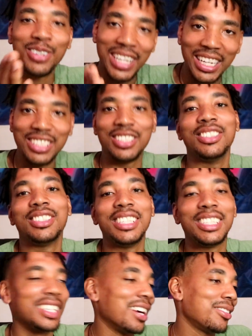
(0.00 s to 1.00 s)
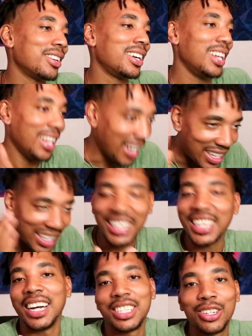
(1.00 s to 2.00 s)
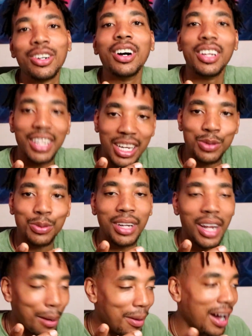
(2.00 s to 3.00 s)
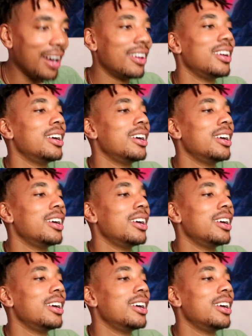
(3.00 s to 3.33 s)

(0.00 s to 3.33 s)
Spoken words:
all that juicy stuff. And I'll catch you on the next one. I'm out.